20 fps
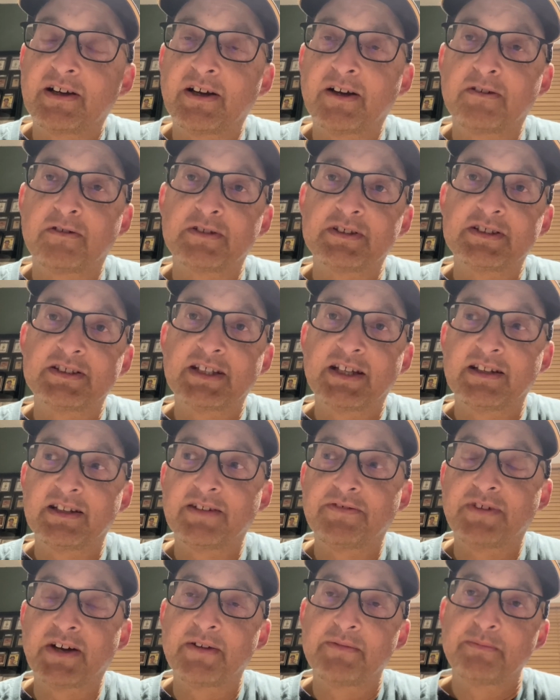I only send
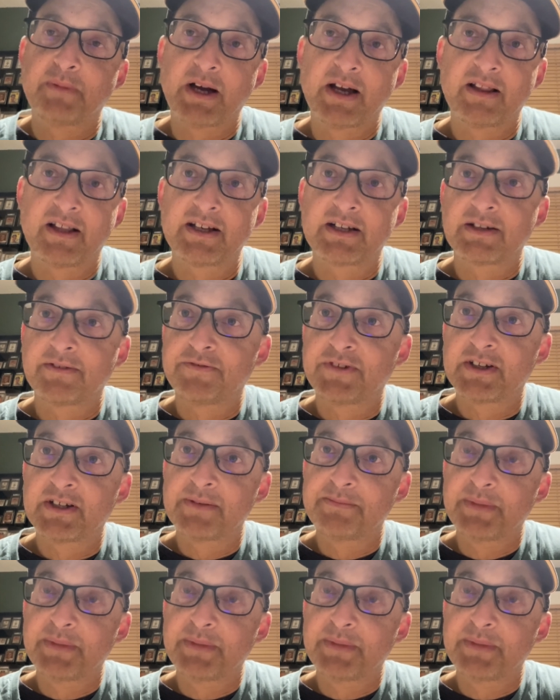if I buy like a very